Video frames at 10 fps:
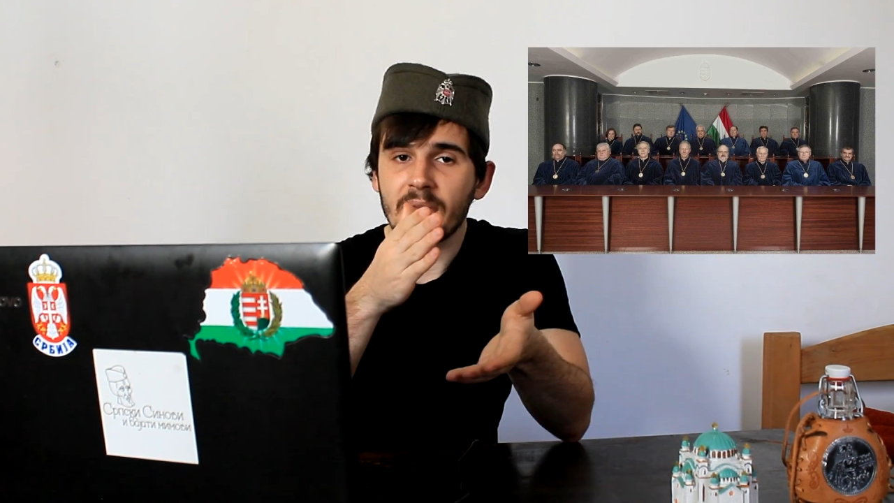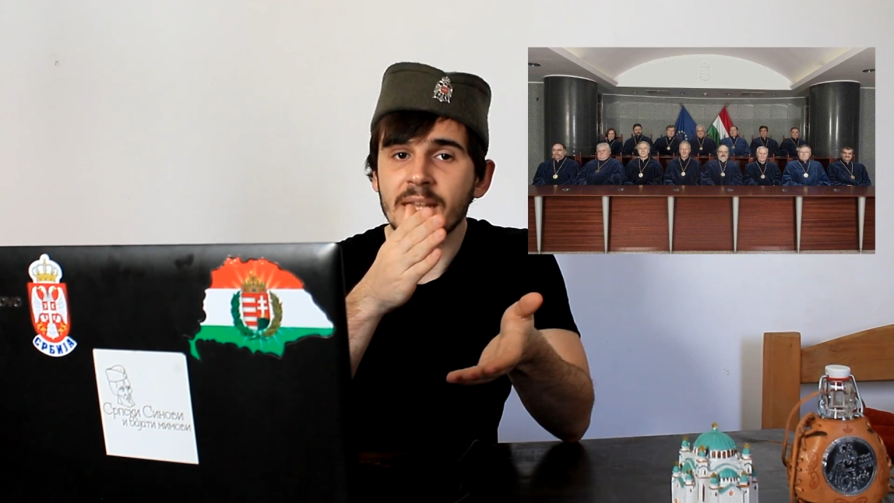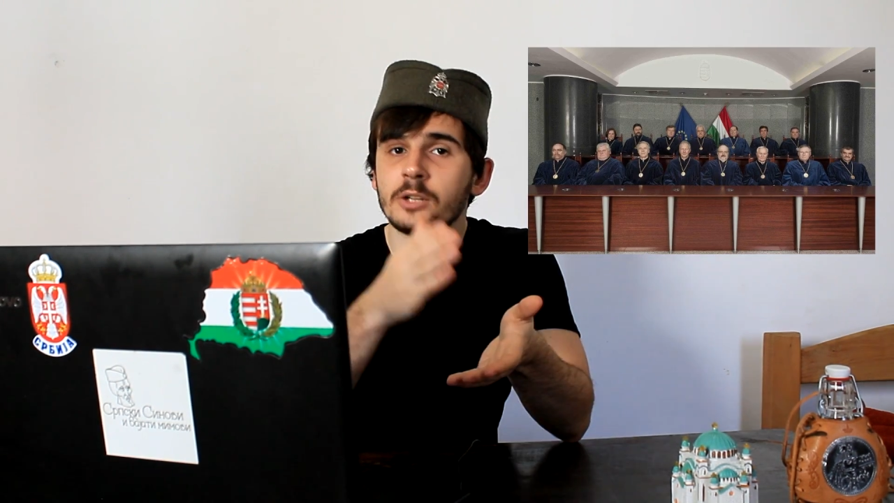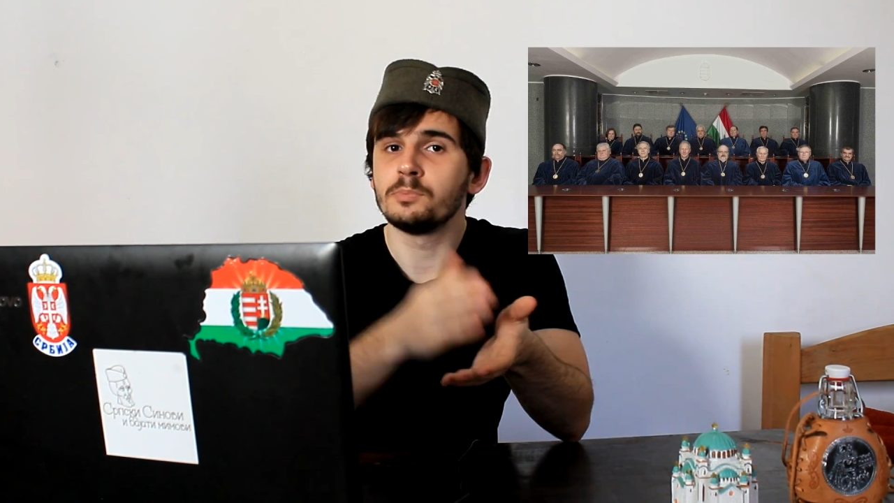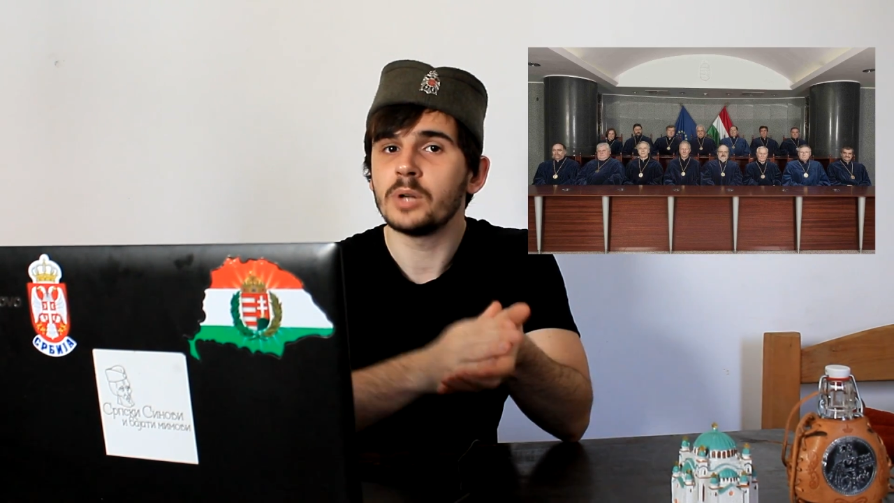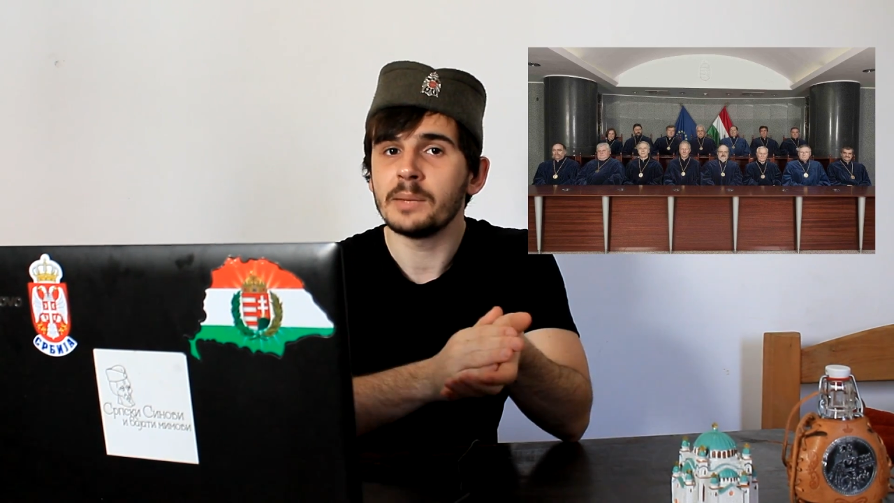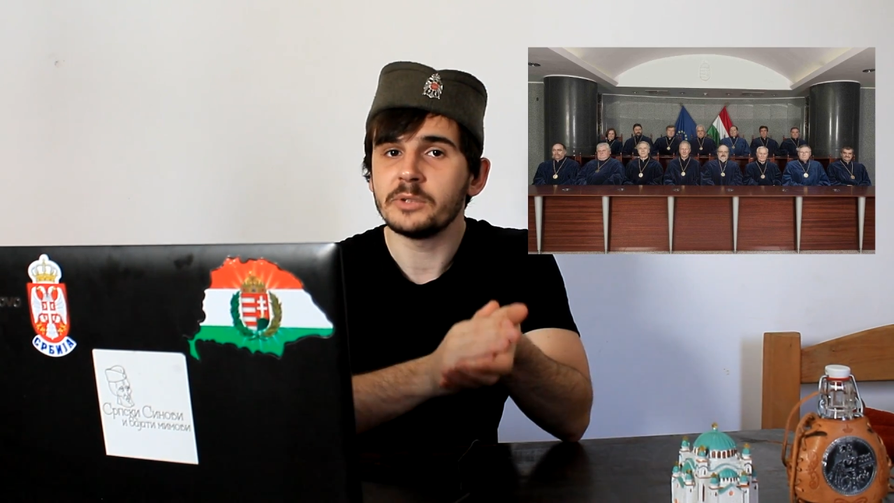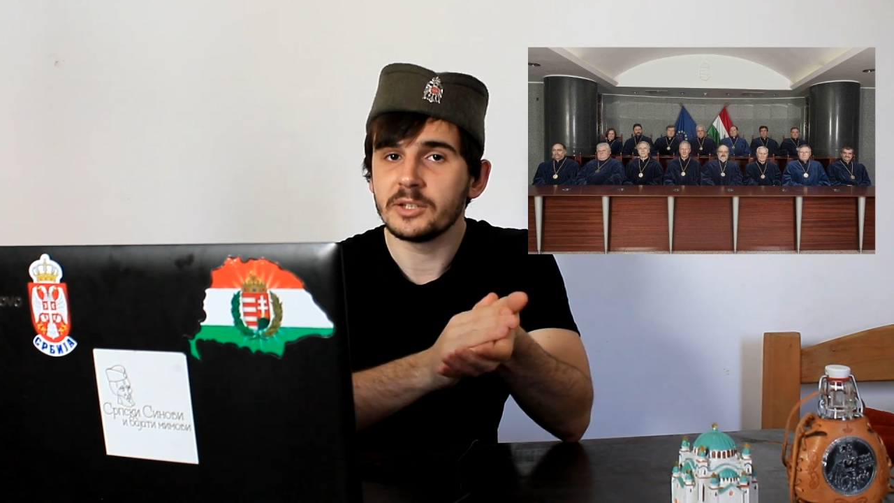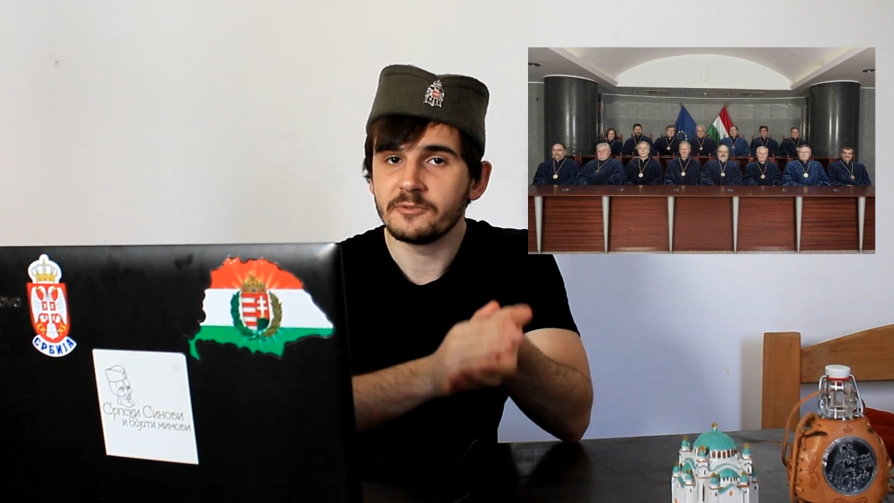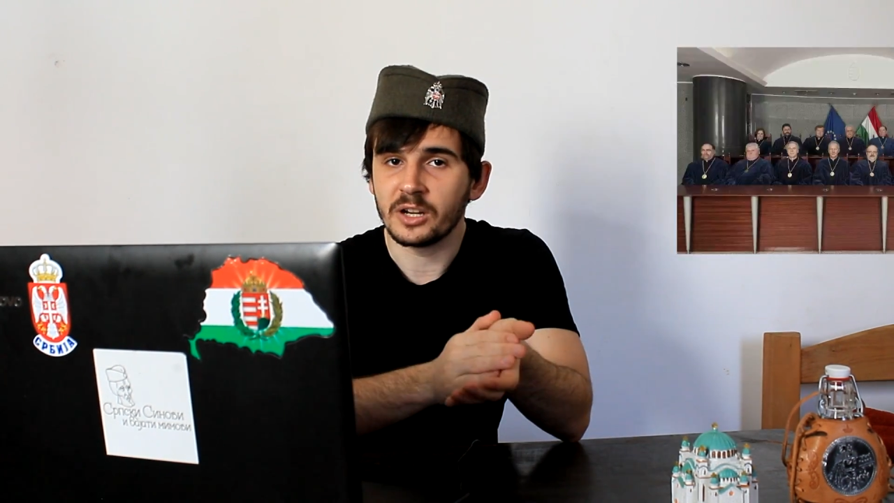and their
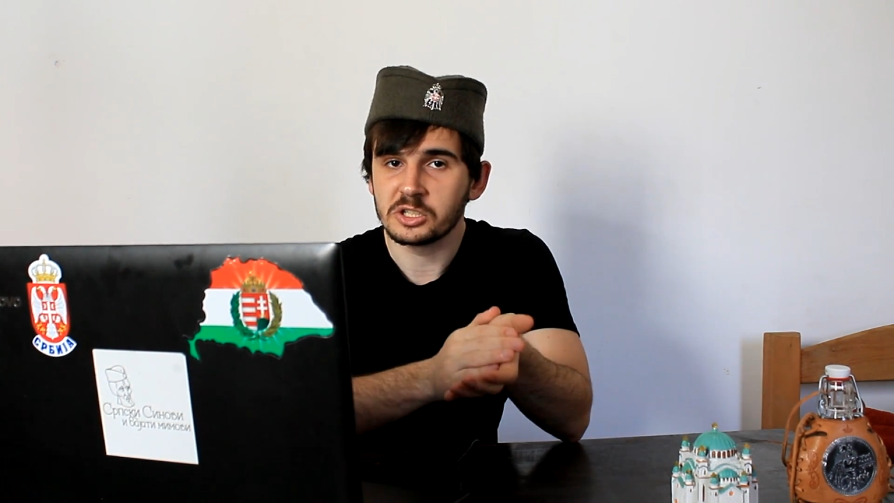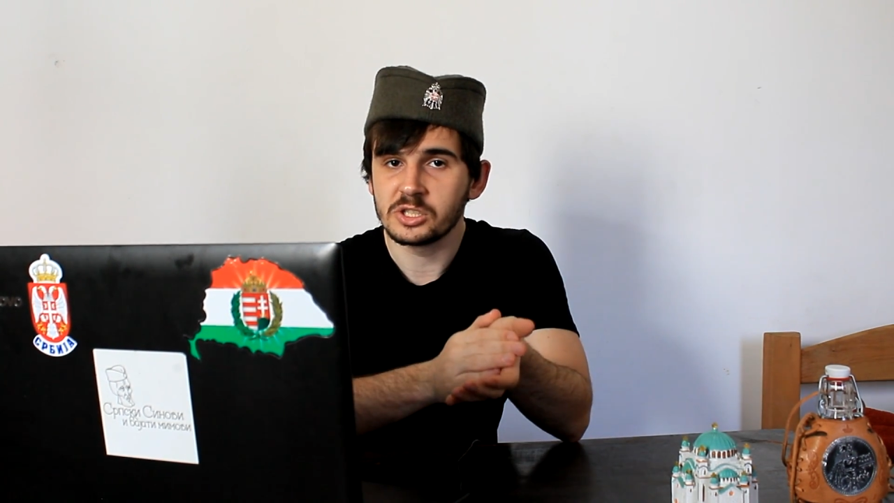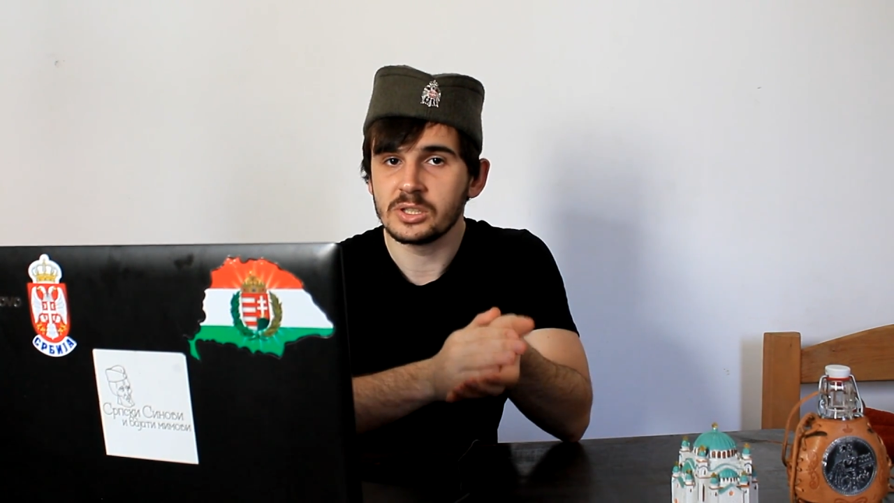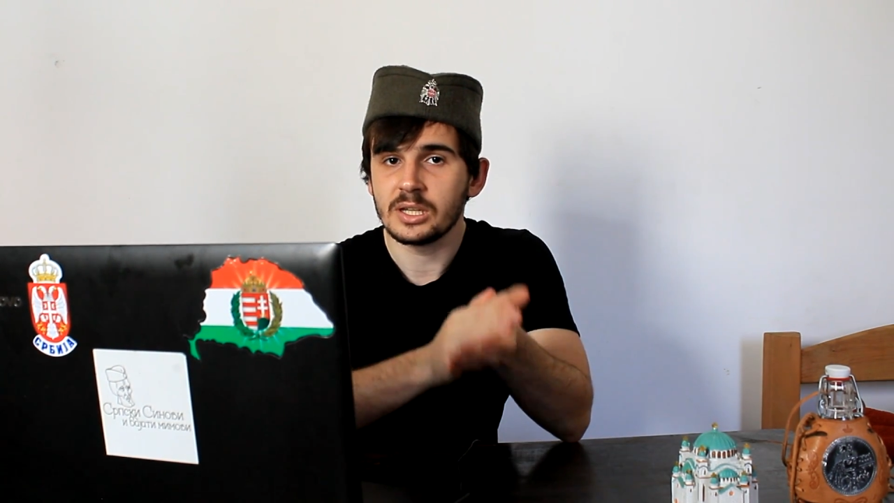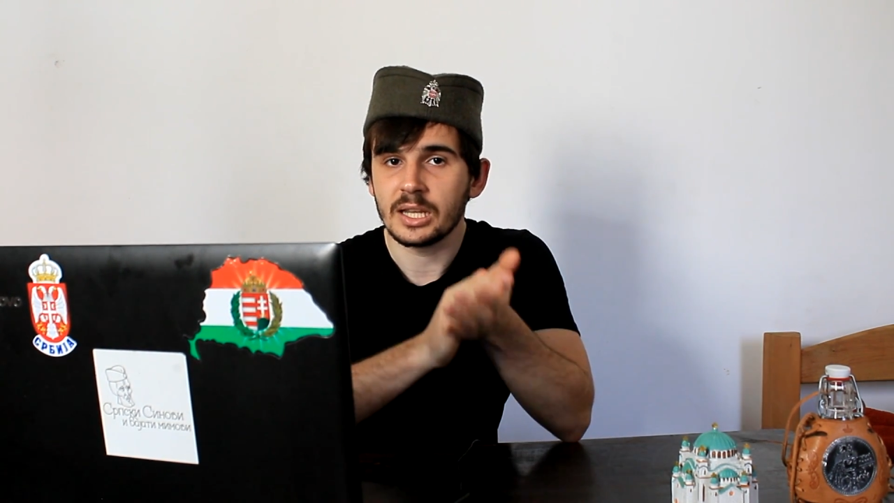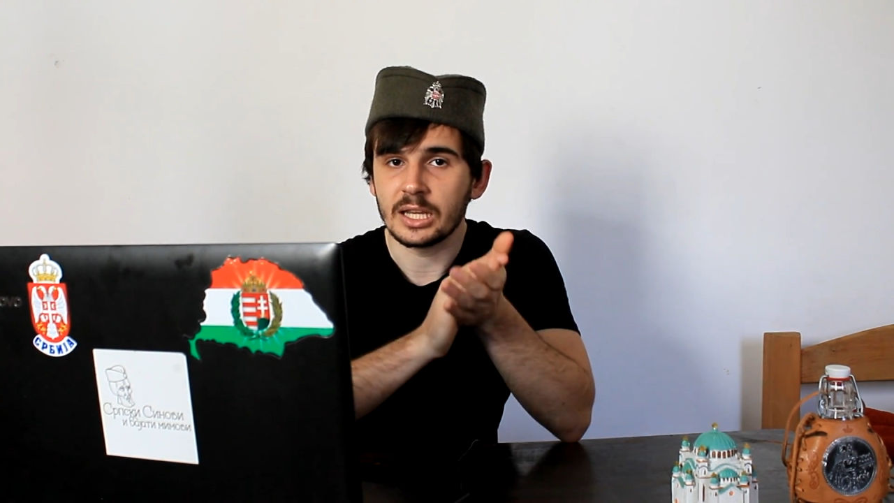primary function